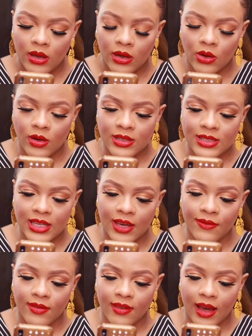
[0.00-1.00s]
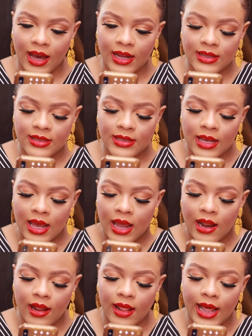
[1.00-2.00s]
gonna save that.
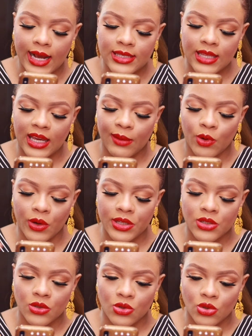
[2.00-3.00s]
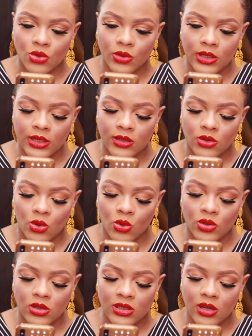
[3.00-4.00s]
And the next thing I'm going to do is go
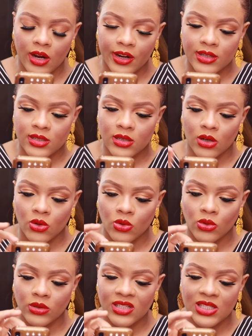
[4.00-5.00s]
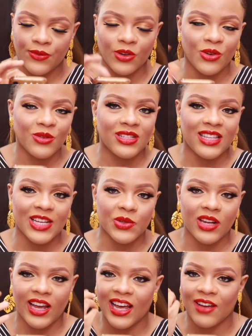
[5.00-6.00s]
to dark circle. This is for those days
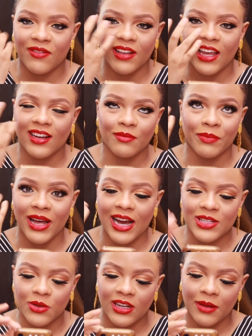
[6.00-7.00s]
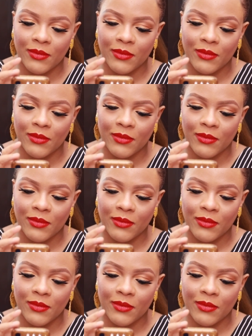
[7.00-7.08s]
when I have like bags under